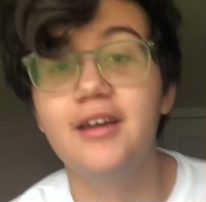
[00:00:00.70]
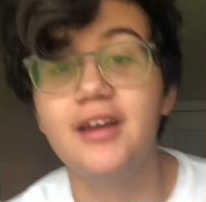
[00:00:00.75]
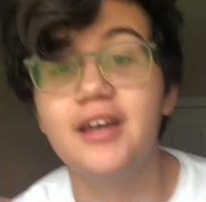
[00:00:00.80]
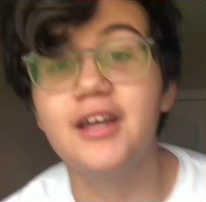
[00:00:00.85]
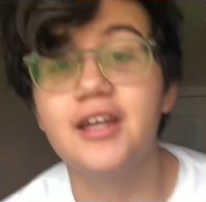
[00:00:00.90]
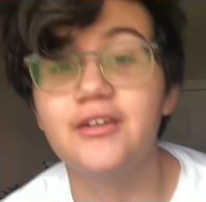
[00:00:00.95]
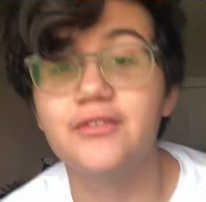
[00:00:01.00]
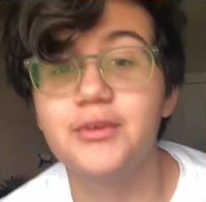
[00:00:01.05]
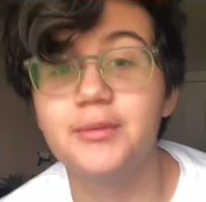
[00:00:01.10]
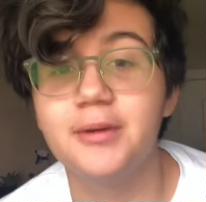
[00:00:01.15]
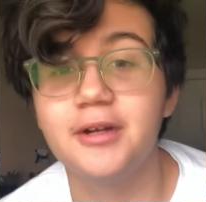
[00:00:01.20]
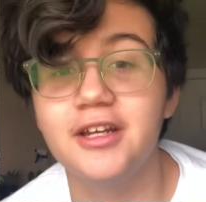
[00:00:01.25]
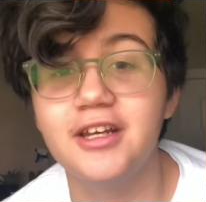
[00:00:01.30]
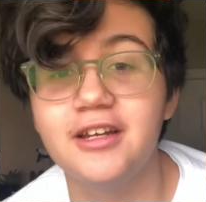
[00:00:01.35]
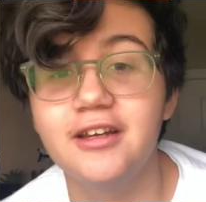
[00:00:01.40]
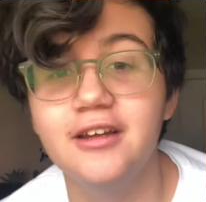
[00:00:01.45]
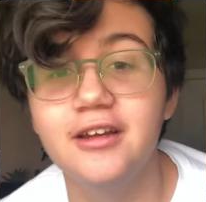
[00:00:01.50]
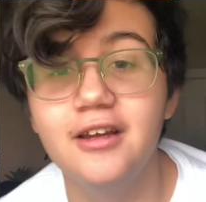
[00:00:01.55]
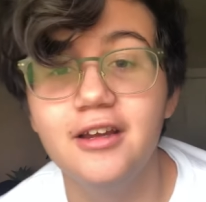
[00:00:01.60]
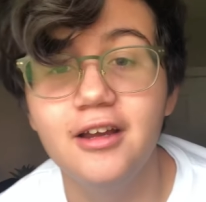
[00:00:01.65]
Hey
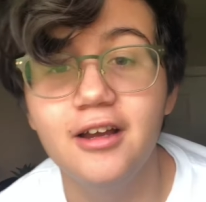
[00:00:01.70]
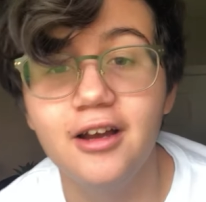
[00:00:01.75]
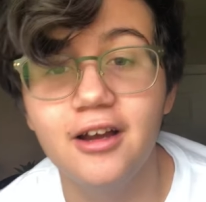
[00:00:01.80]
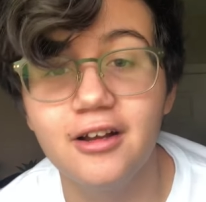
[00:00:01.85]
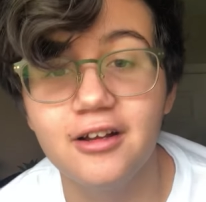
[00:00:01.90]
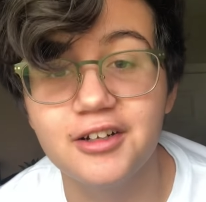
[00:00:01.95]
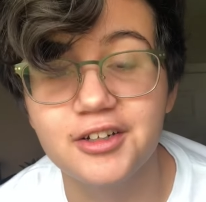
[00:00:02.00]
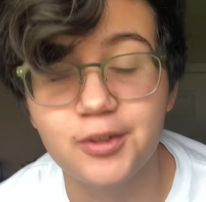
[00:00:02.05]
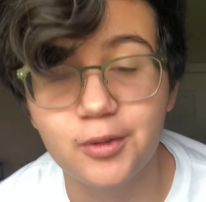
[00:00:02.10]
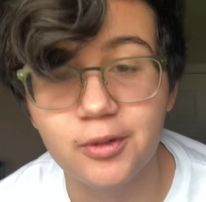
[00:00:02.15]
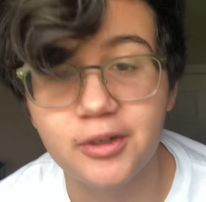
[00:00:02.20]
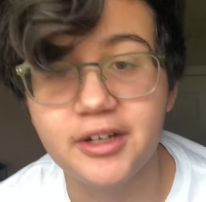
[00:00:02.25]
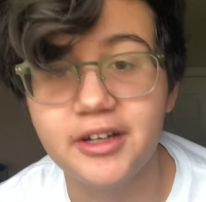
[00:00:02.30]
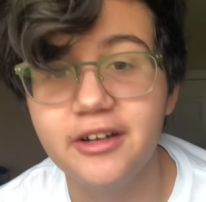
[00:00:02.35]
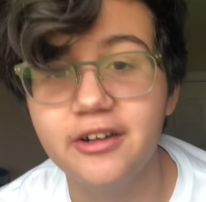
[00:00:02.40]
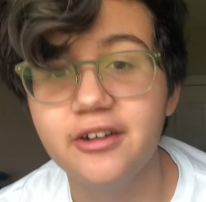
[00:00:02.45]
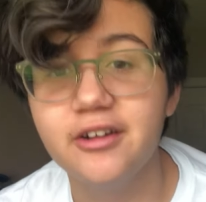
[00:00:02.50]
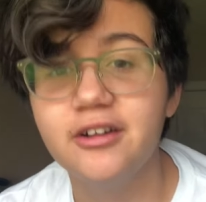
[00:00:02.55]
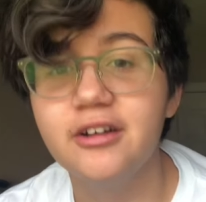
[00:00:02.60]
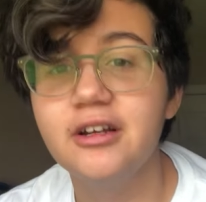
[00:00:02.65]
everybody, uh, Cora
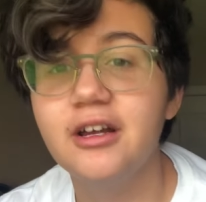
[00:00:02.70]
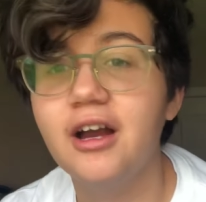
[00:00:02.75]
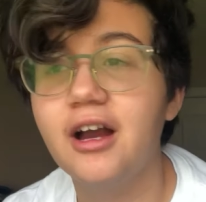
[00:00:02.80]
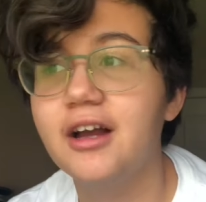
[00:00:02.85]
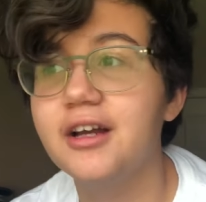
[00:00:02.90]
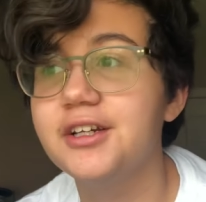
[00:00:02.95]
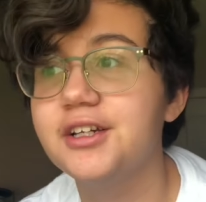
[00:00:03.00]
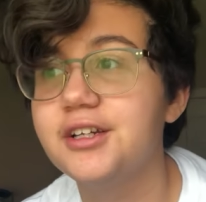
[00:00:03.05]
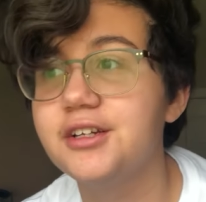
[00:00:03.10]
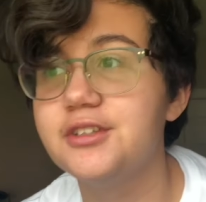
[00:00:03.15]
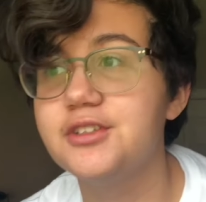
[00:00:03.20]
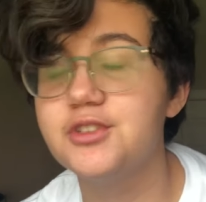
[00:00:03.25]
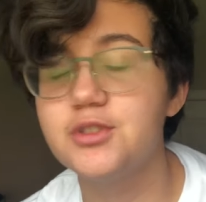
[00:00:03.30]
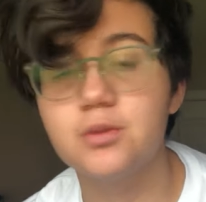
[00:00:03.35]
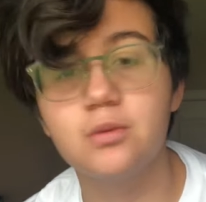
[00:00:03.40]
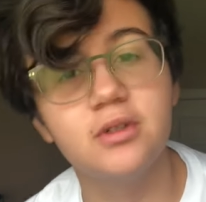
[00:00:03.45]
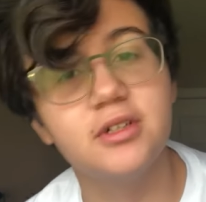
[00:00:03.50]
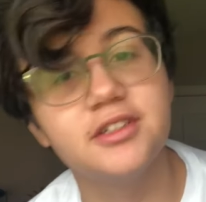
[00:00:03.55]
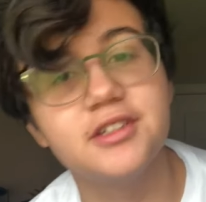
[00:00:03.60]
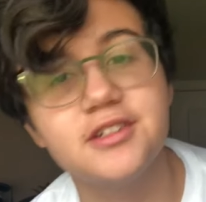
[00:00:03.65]
here. I just
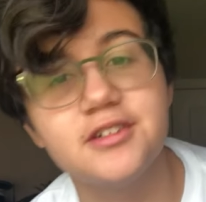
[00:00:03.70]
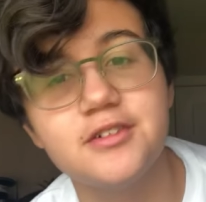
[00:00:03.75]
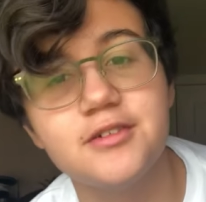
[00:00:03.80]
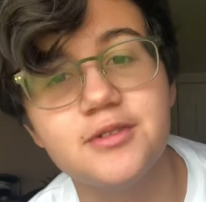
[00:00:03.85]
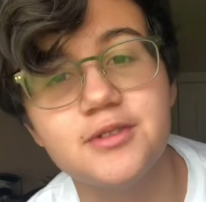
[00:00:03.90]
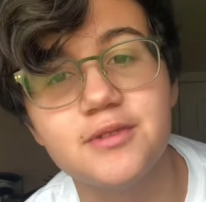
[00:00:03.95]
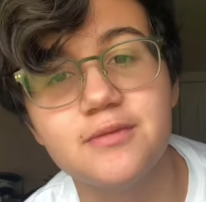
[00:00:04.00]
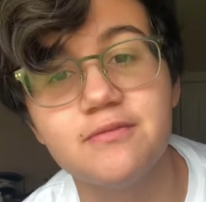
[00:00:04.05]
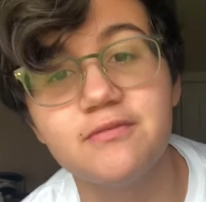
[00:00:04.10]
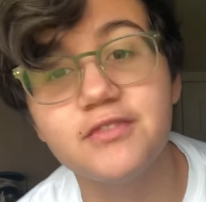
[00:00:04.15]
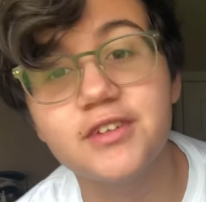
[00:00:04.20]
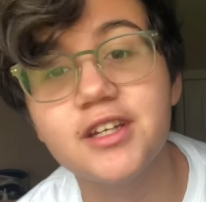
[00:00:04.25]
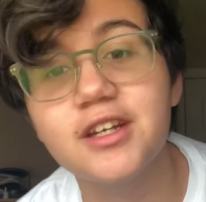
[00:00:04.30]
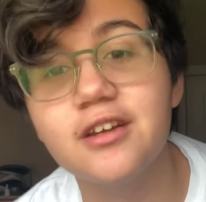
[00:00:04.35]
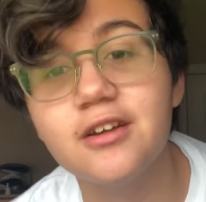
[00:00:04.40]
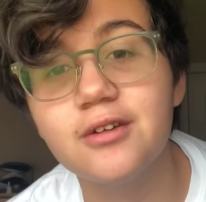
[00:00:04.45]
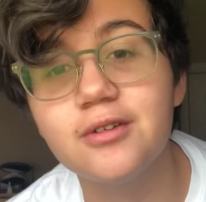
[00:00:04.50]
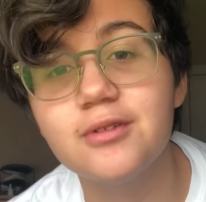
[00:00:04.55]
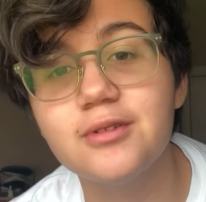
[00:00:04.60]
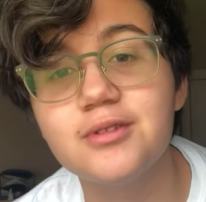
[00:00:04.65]
wanted to do some
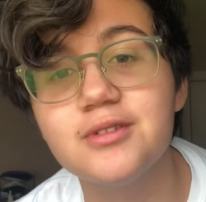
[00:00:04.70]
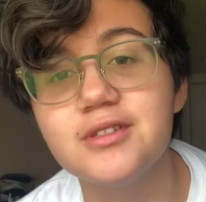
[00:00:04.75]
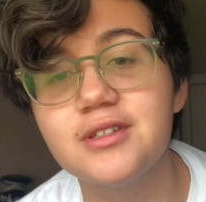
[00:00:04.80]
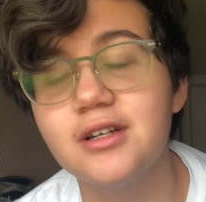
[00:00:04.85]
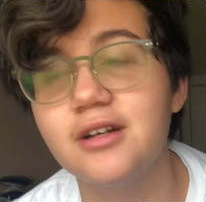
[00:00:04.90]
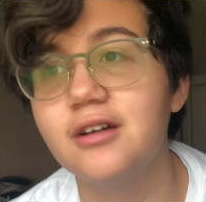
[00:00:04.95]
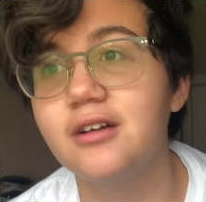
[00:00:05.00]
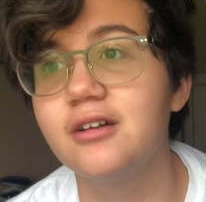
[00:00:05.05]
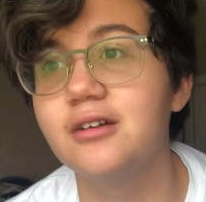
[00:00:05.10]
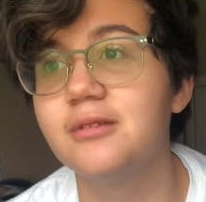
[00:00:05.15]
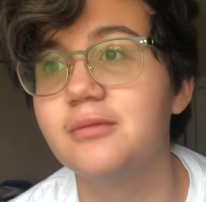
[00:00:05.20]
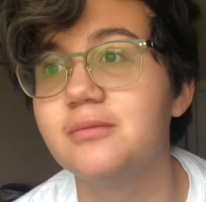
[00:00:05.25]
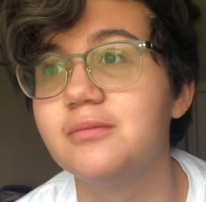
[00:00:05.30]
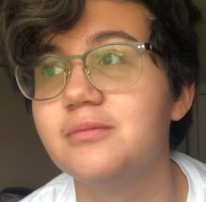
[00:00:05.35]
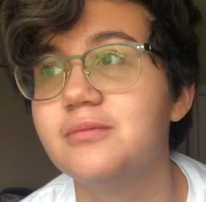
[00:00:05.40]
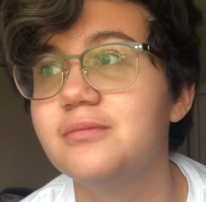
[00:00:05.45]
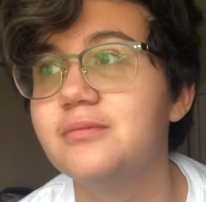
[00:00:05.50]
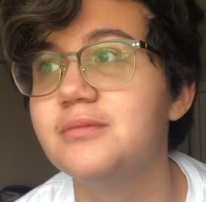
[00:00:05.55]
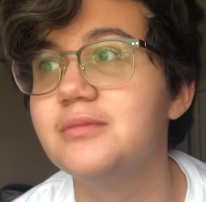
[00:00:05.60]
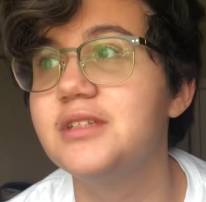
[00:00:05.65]
videos
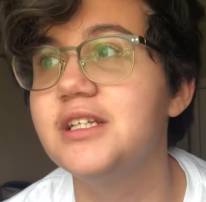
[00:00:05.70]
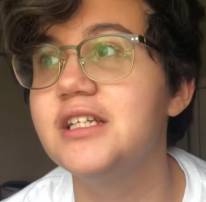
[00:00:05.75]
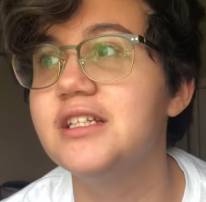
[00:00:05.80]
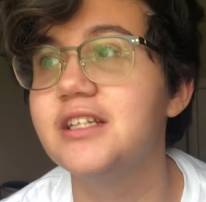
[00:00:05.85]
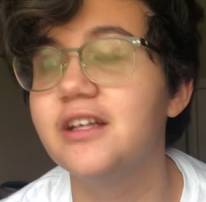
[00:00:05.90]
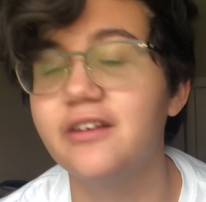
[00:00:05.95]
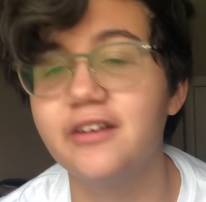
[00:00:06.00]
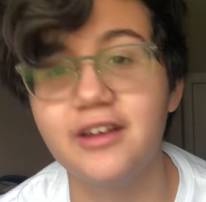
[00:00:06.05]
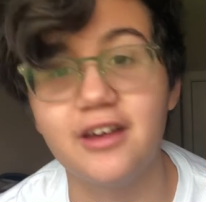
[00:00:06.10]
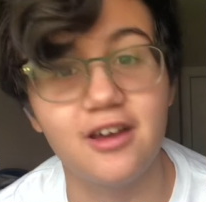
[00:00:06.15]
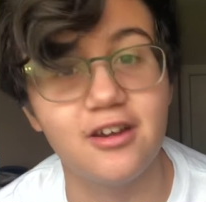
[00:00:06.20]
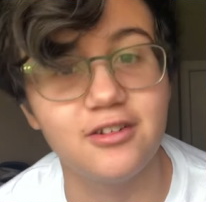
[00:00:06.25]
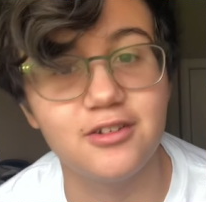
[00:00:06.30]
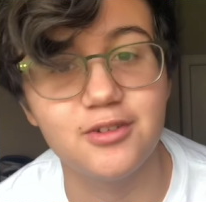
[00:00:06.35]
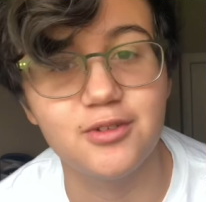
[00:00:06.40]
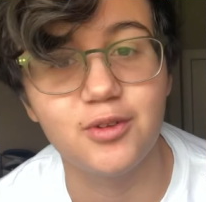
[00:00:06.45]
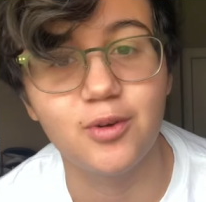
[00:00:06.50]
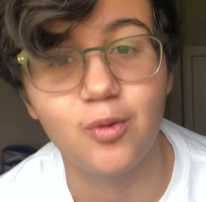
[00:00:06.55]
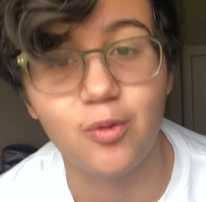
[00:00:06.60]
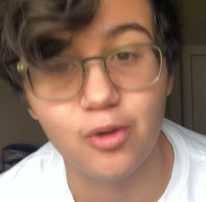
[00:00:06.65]
um, detailing how to
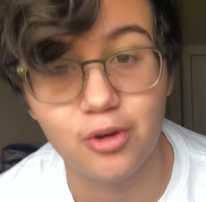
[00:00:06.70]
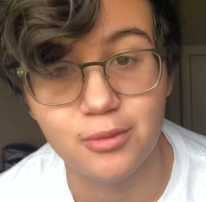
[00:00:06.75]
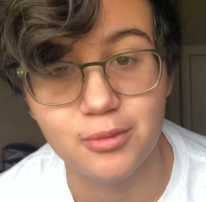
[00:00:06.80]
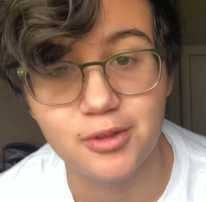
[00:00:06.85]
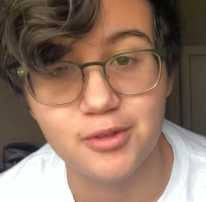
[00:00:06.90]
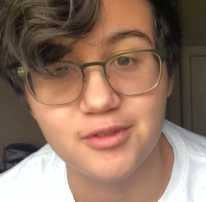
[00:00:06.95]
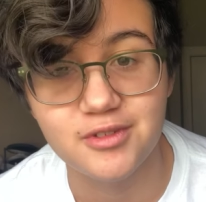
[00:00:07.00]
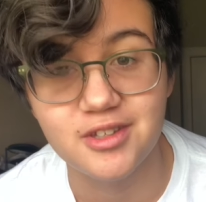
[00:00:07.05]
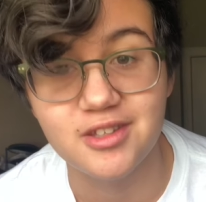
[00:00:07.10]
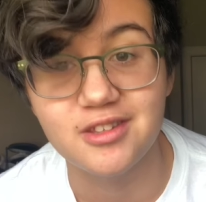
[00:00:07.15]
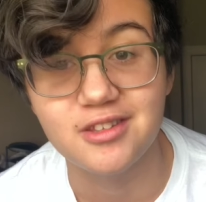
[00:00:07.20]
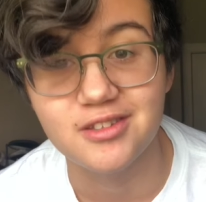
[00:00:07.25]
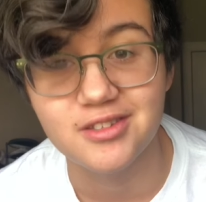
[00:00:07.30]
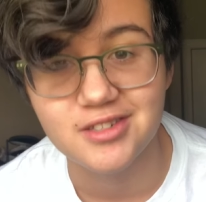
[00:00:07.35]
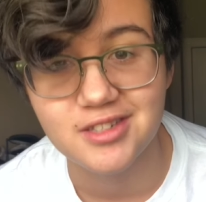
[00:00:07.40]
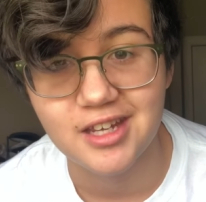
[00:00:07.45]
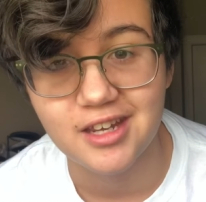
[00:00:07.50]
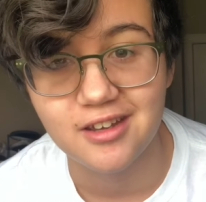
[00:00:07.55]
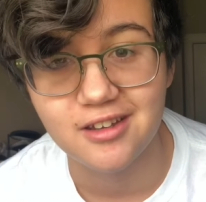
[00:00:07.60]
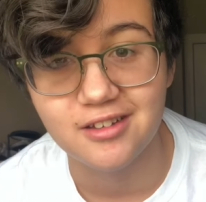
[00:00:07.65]
do the horn moves in the
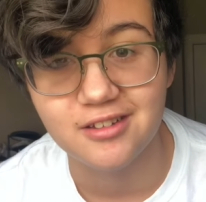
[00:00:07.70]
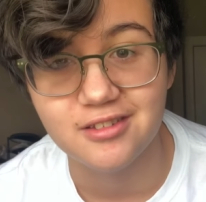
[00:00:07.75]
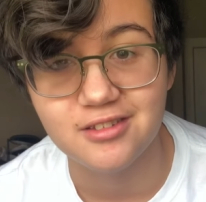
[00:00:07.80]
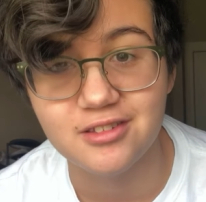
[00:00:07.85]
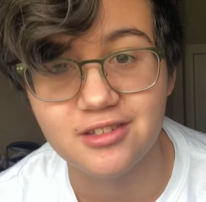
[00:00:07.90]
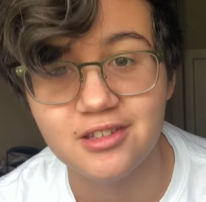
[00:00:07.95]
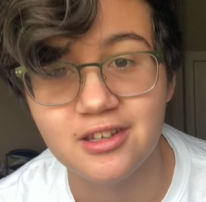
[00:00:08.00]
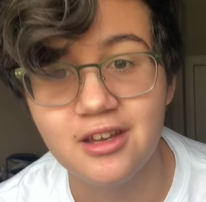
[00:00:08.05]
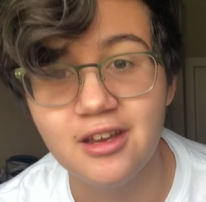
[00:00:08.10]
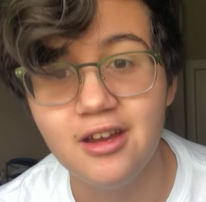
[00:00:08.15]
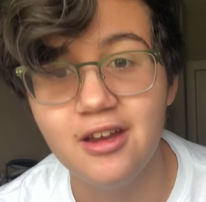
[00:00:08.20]
stands.